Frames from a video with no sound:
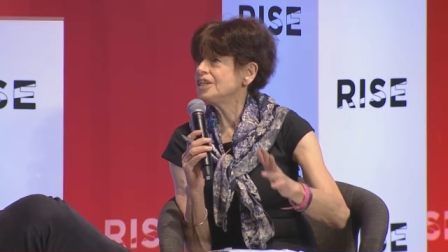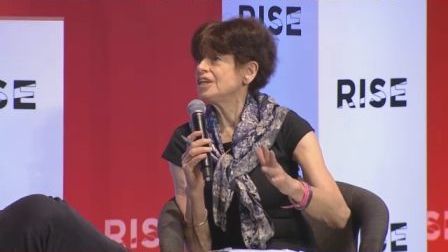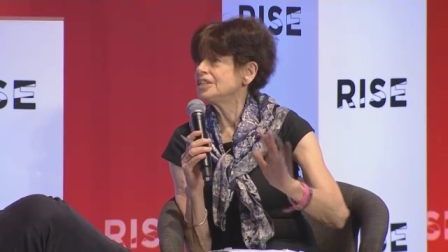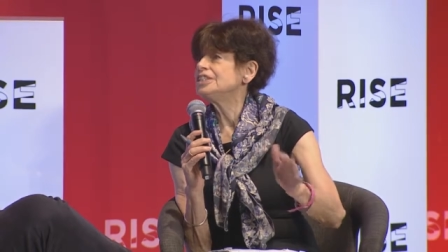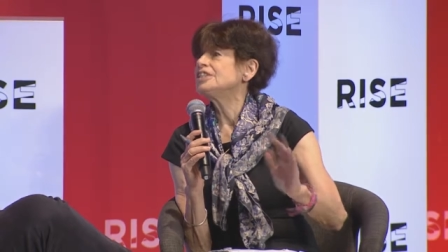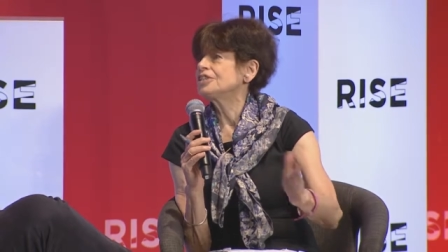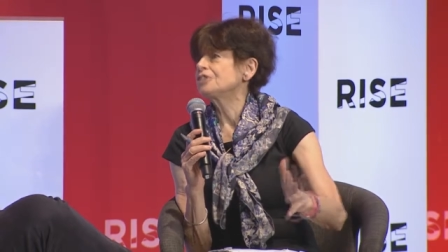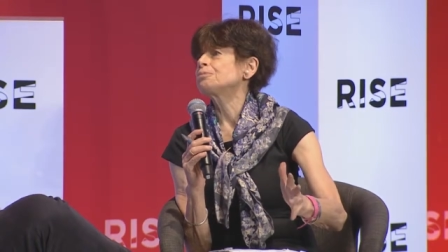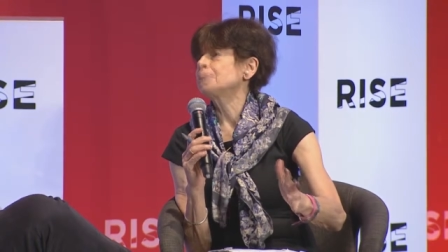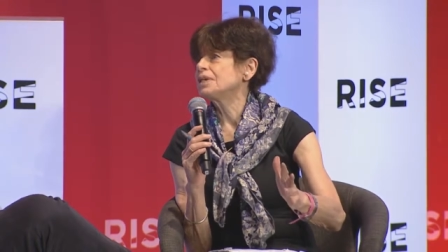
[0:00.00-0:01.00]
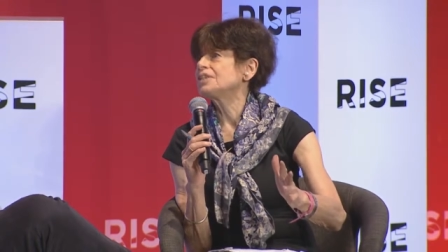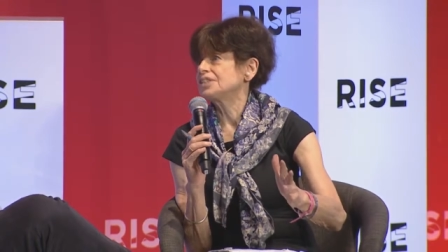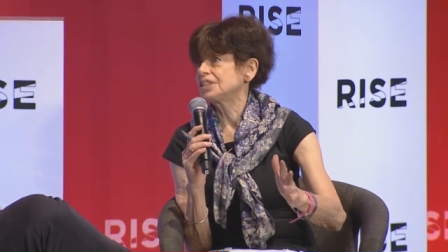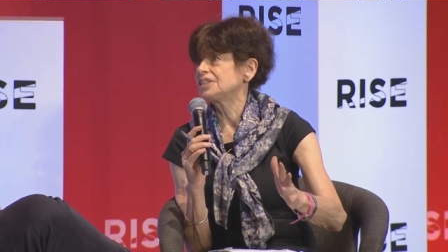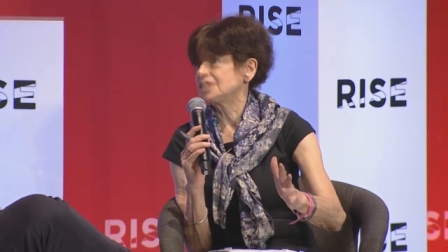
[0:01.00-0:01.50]
any other
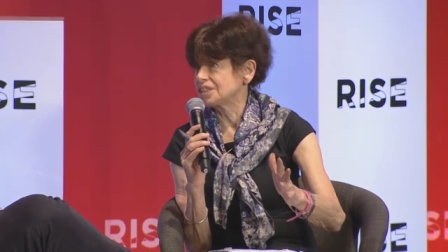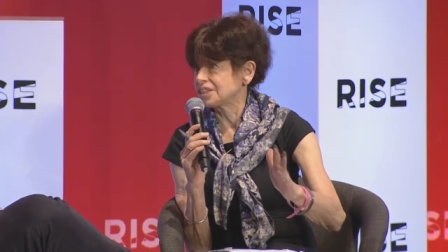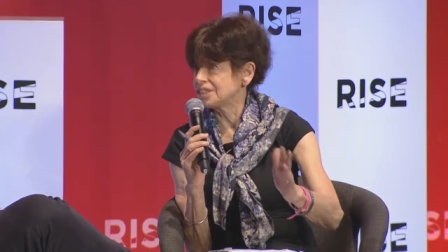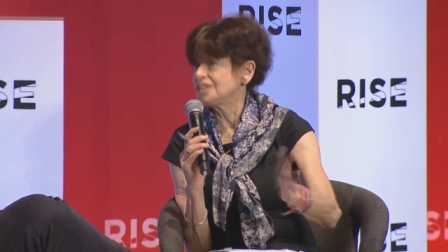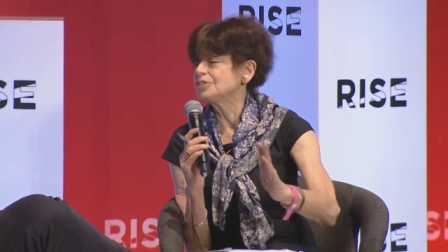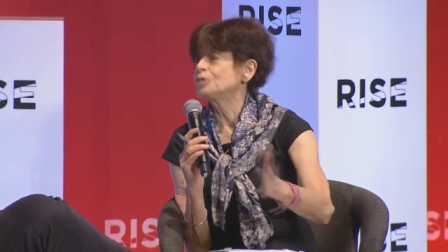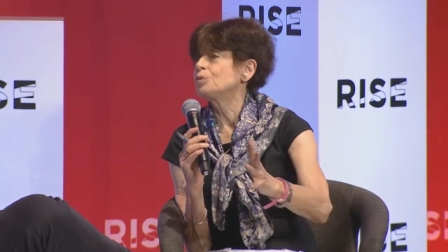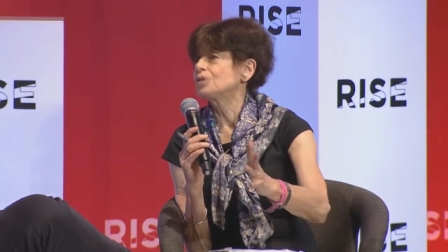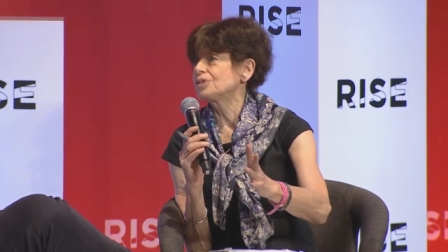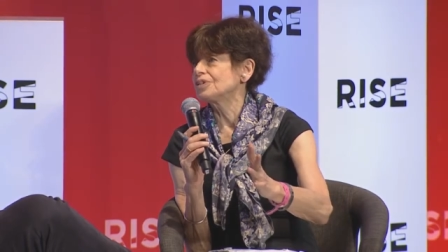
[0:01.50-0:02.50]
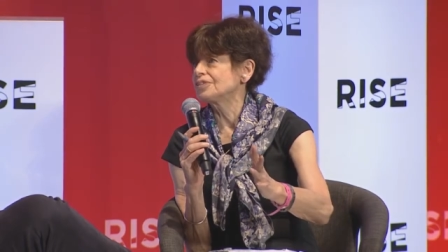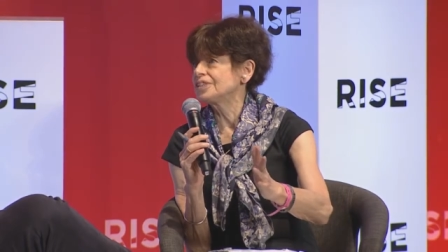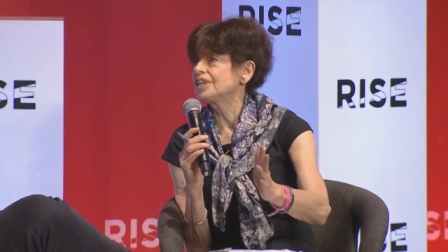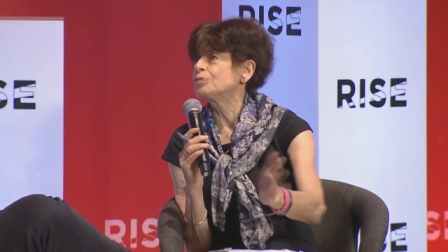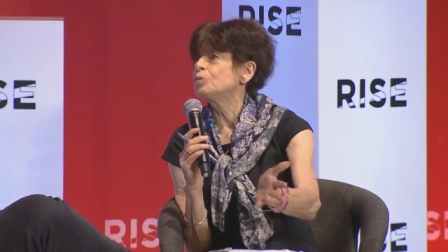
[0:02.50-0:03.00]
places in the world
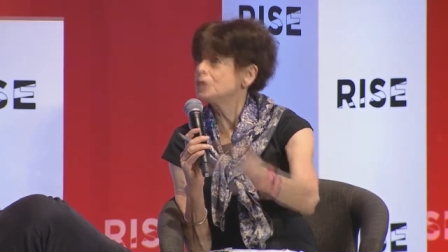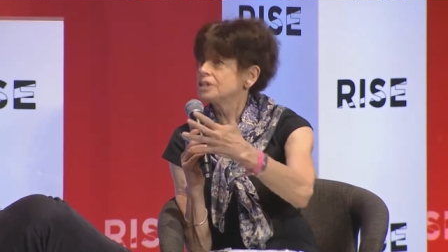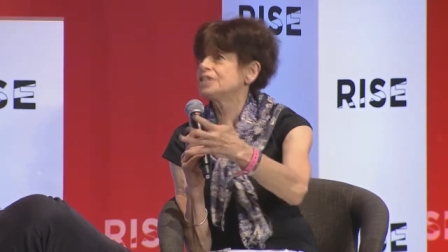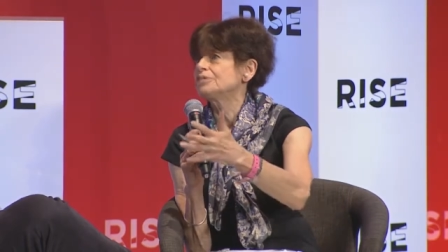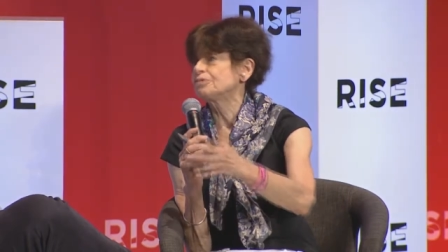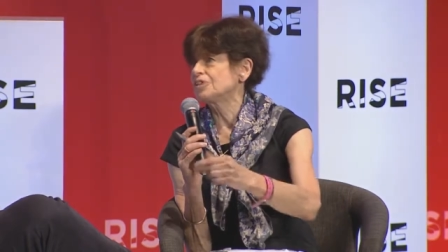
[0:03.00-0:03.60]
that will give